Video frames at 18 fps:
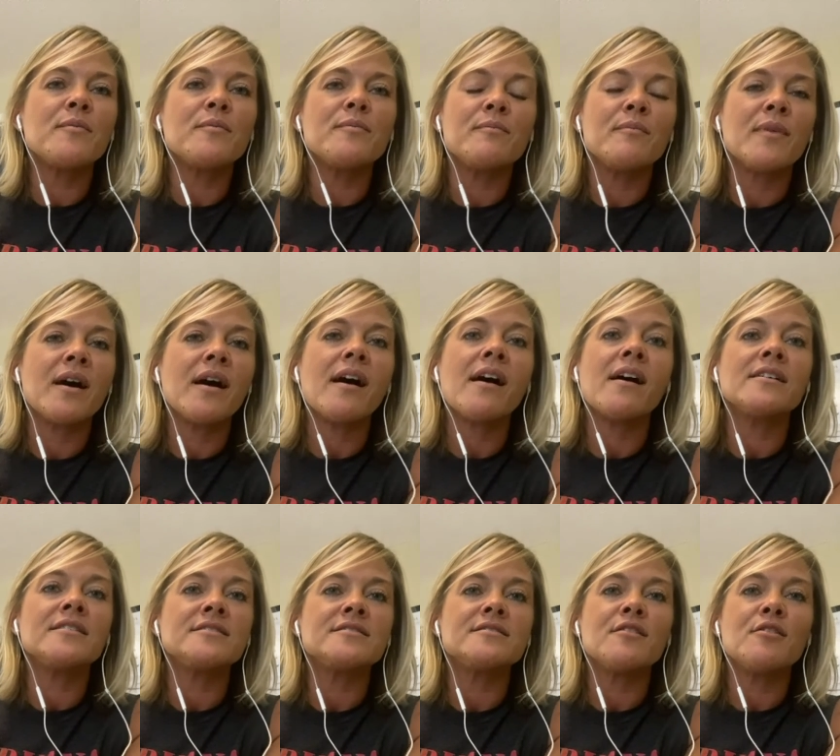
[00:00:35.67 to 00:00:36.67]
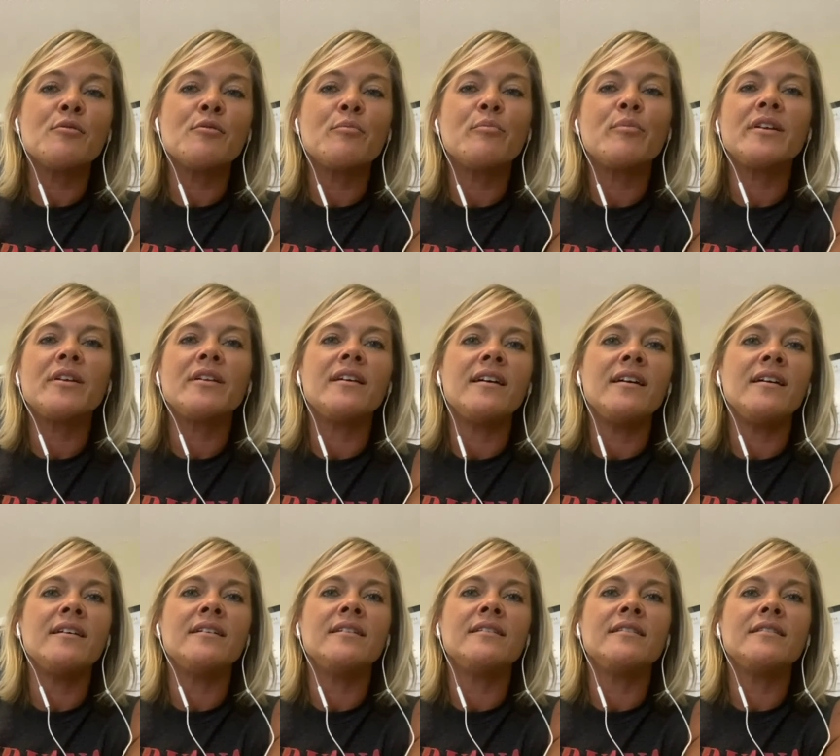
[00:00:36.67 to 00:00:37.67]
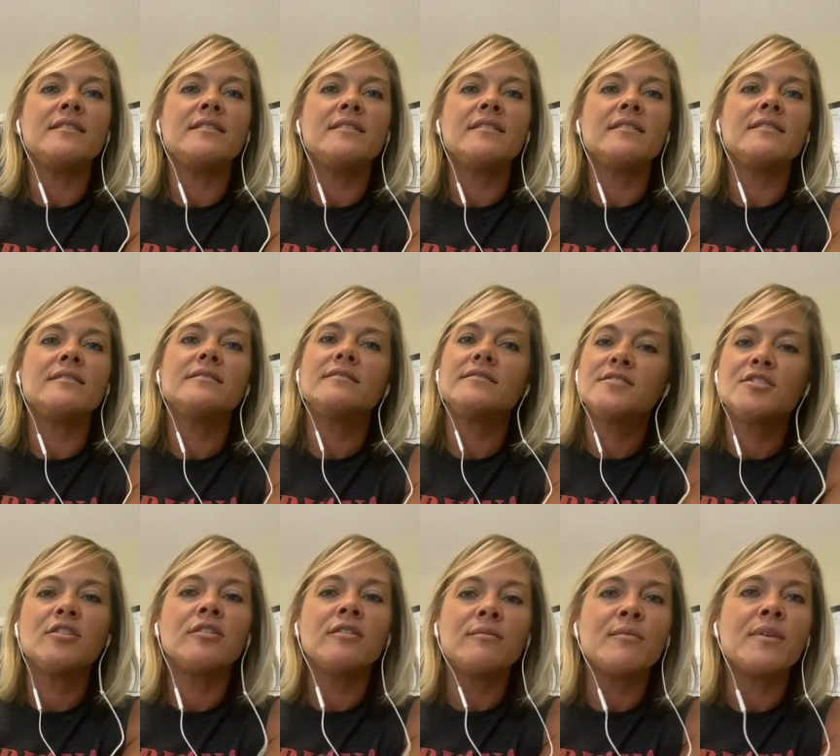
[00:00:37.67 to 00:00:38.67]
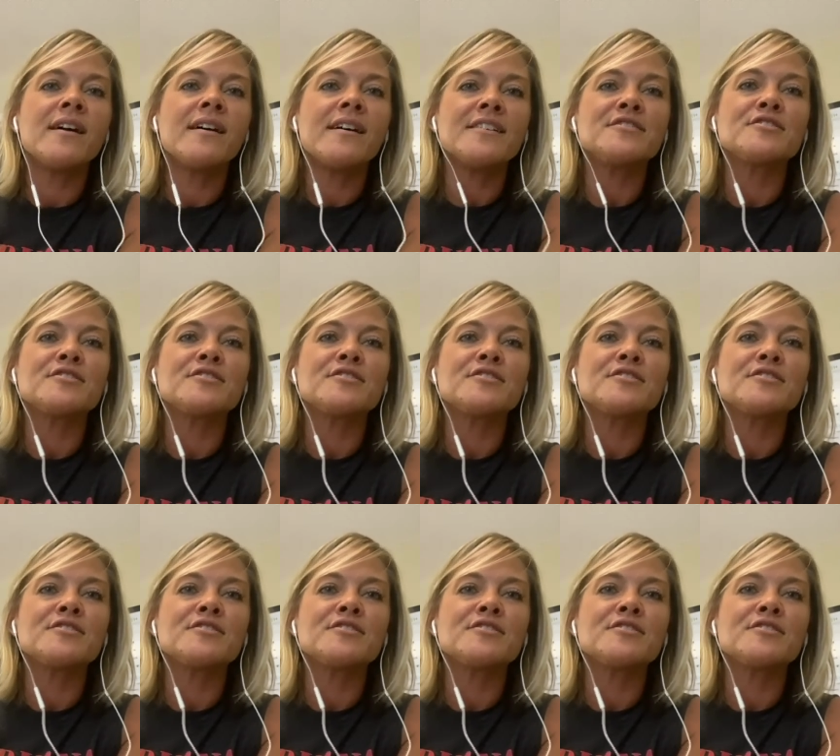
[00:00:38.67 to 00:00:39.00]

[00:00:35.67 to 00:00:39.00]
my eyes open and until my eyes